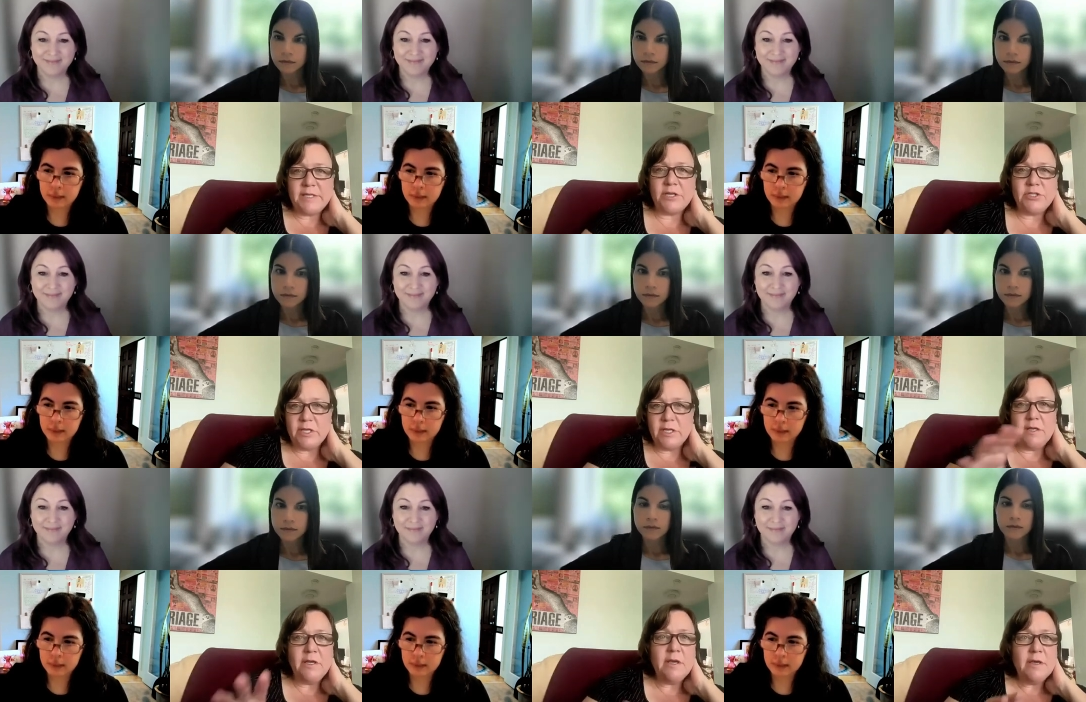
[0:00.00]

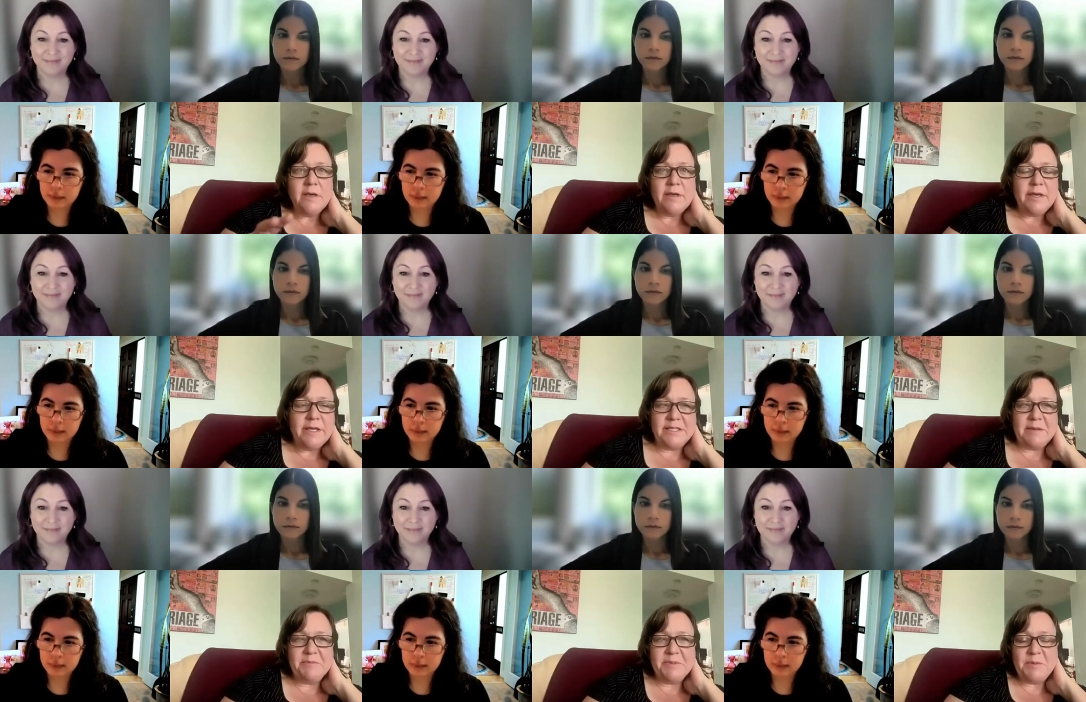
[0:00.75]
Speaker 1: actually, it
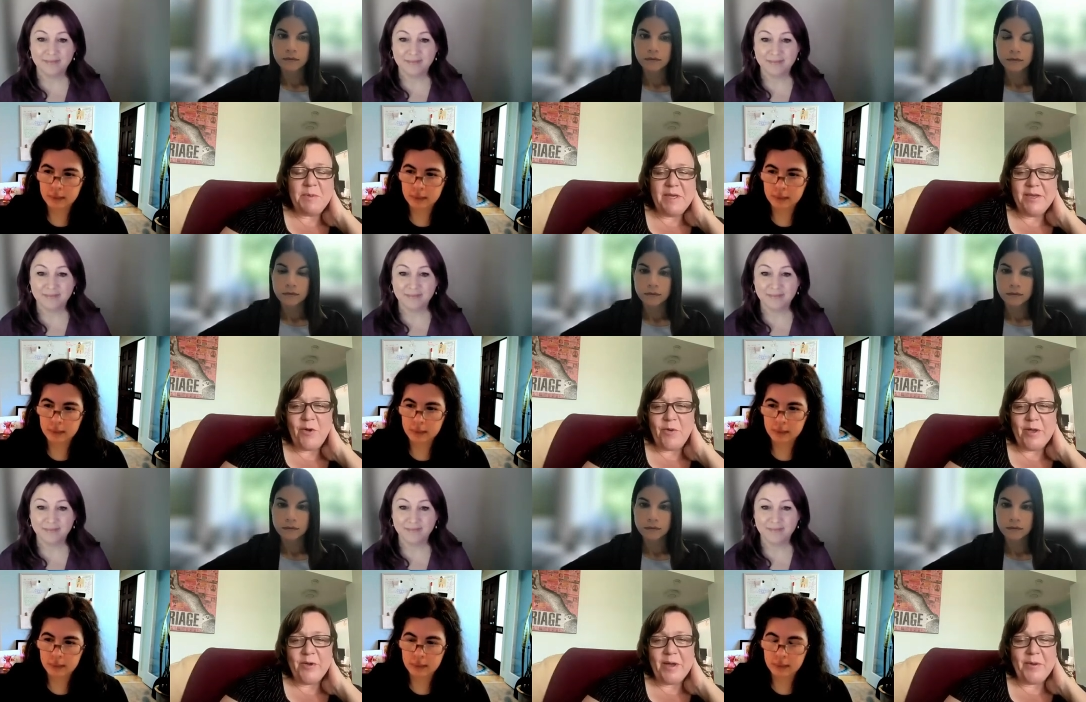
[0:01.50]
seems to be
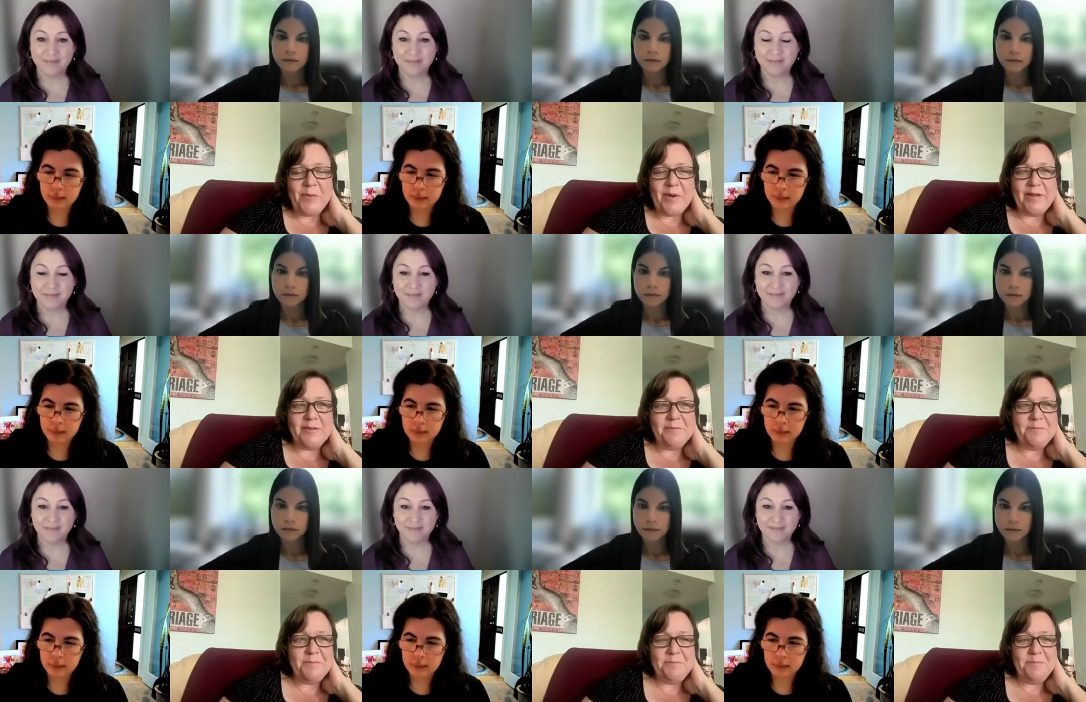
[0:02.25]
going quite
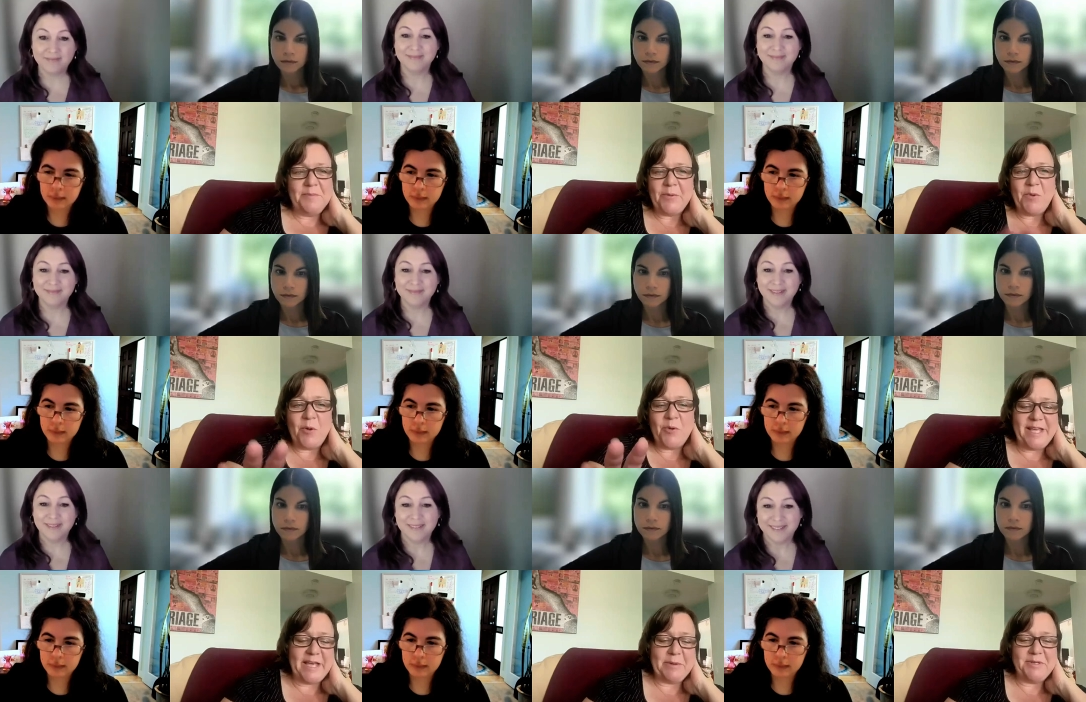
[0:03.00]
well. But I won't
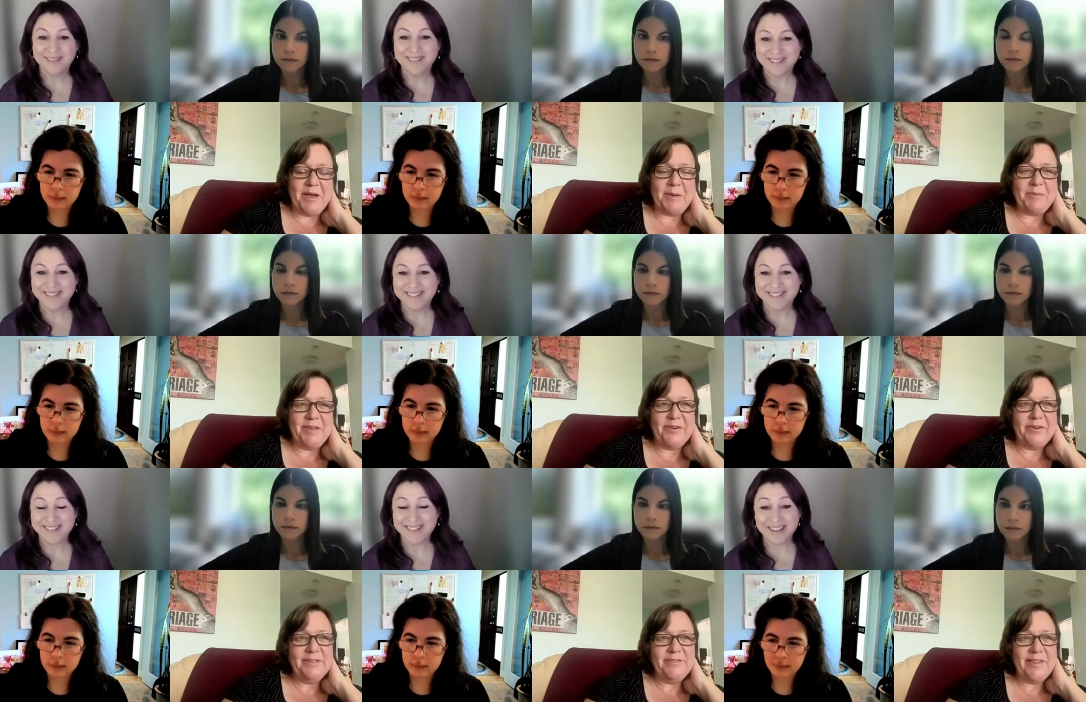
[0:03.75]
take up time
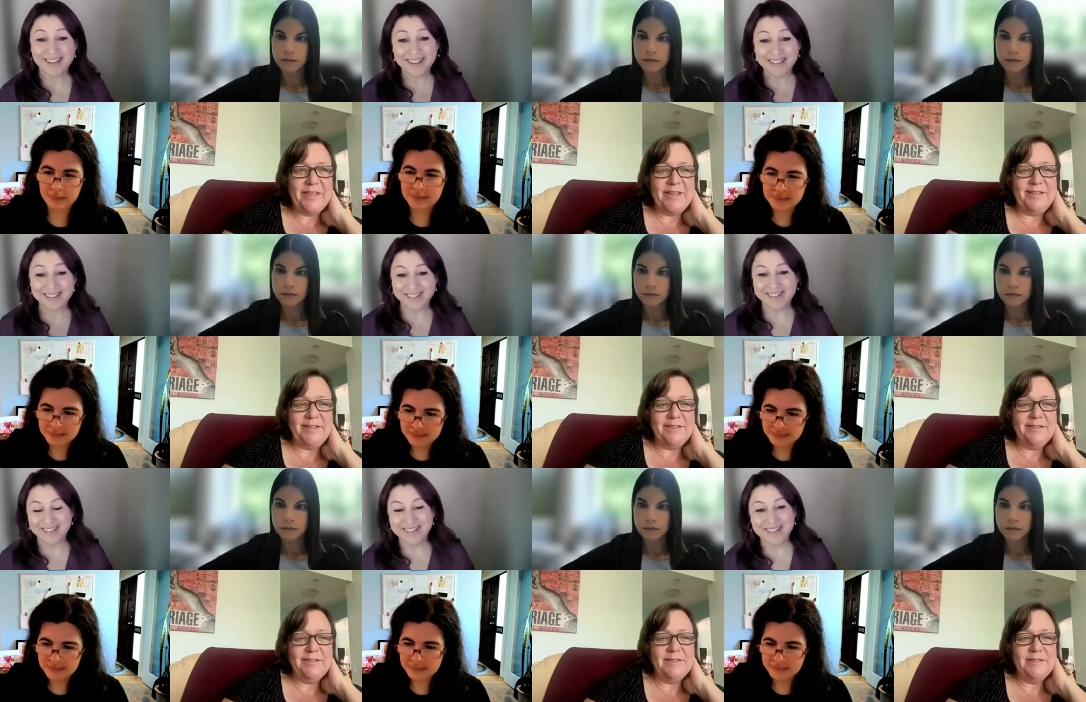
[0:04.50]
here with it.
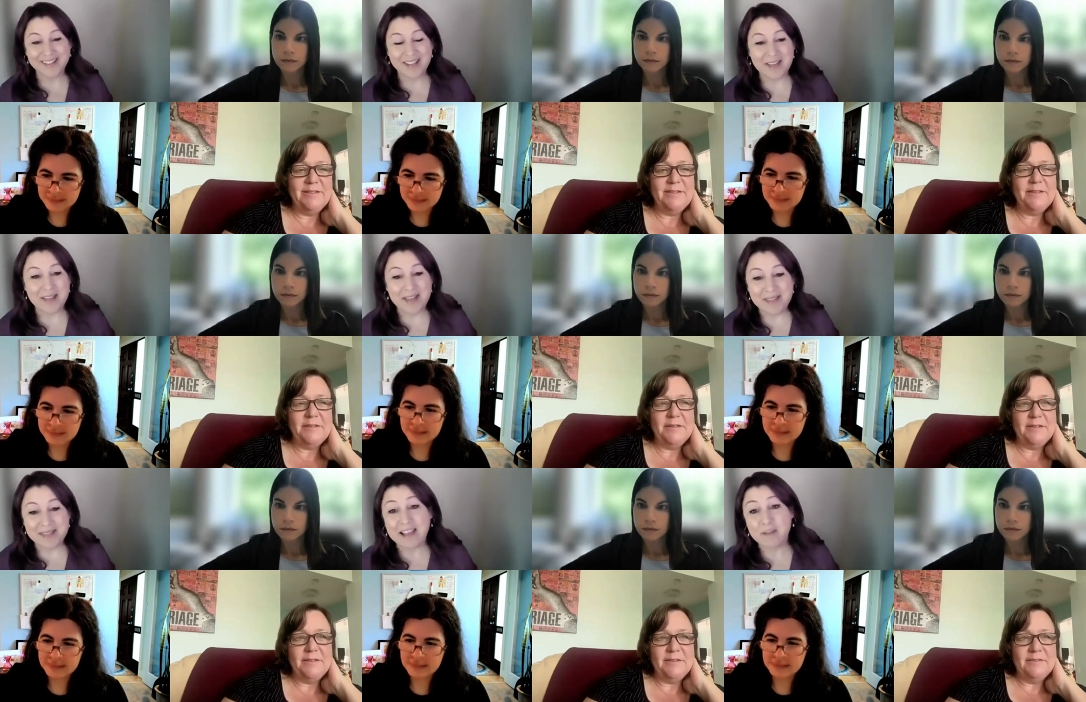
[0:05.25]

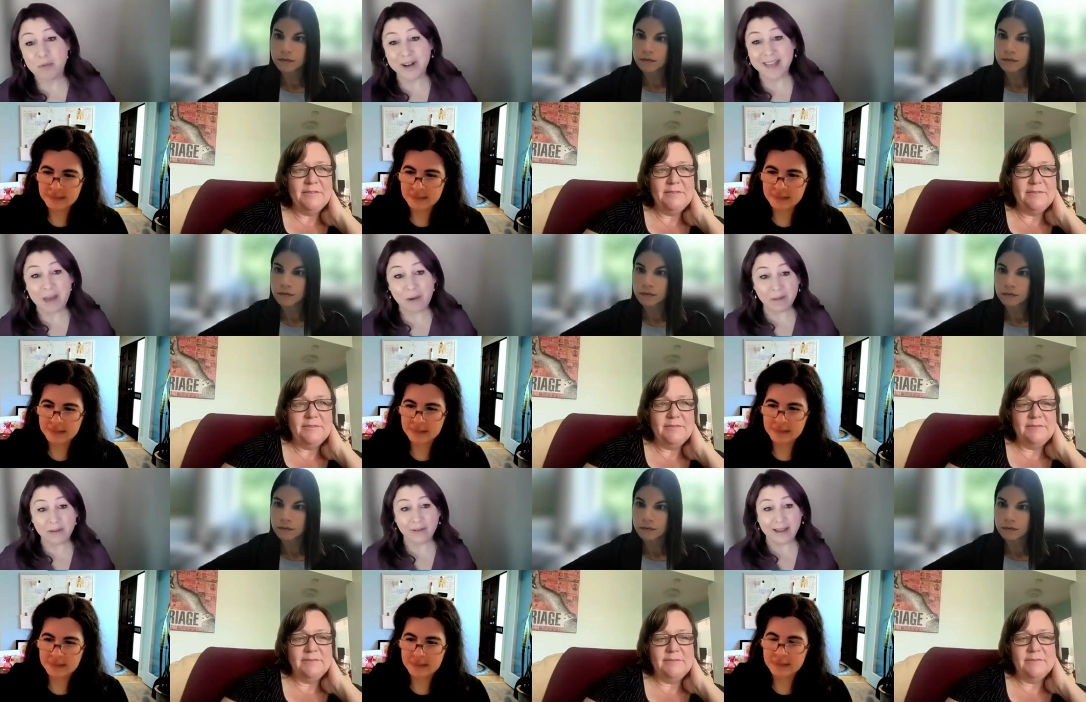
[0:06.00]
Speaker 2: Thanks, Marina.
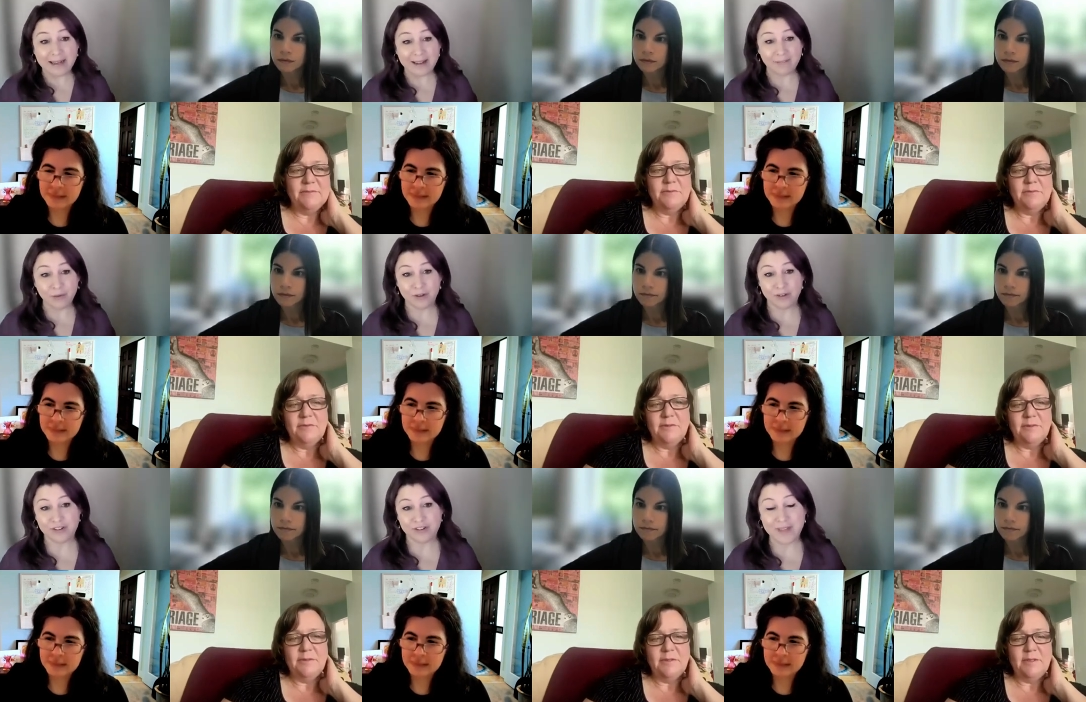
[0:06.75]
That would be great if you
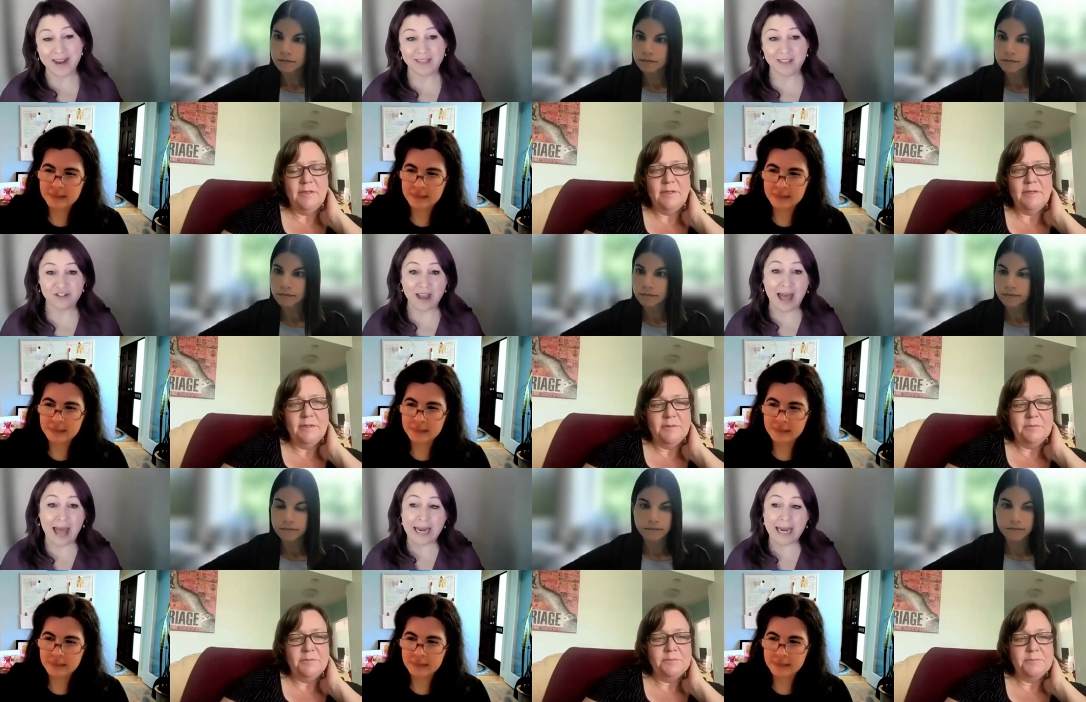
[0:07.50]
could share that in the
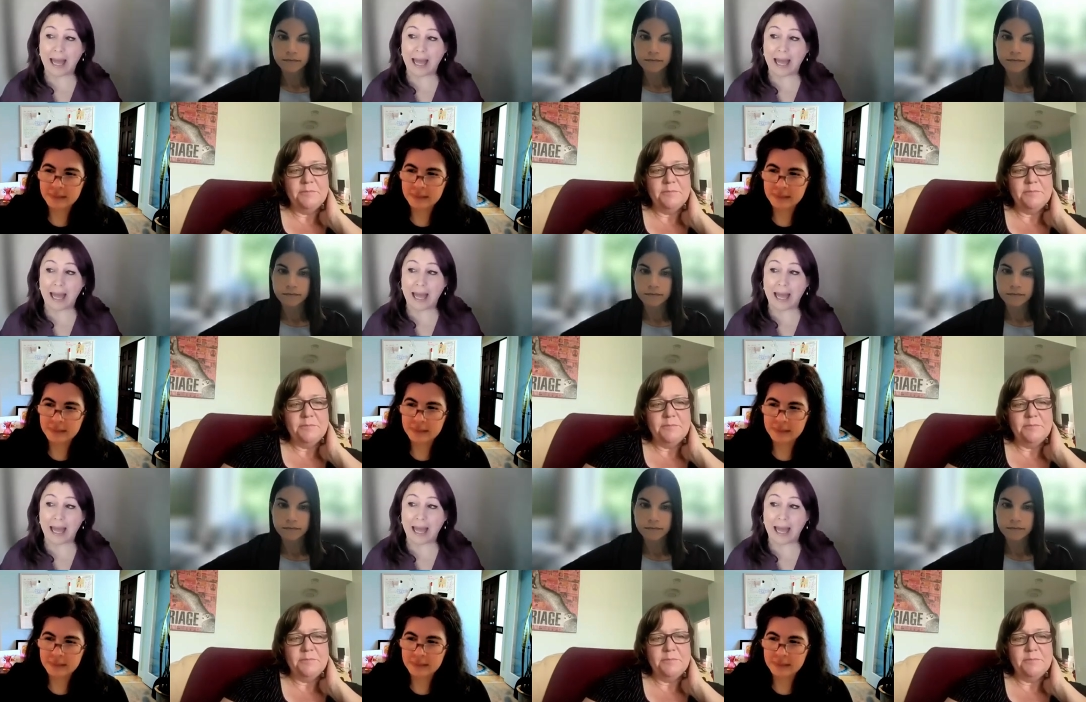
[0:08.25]
chat.